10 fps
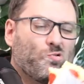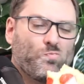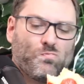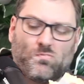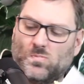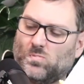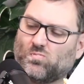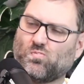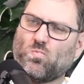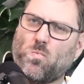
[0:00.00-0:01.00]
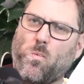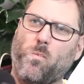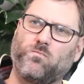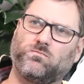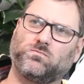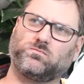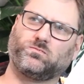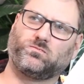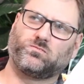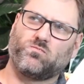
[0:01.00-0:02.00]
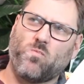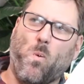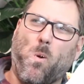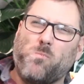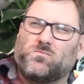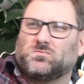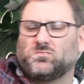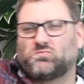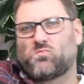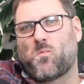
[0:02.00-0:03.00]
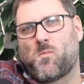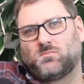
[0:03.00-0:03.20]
is really meh. You have a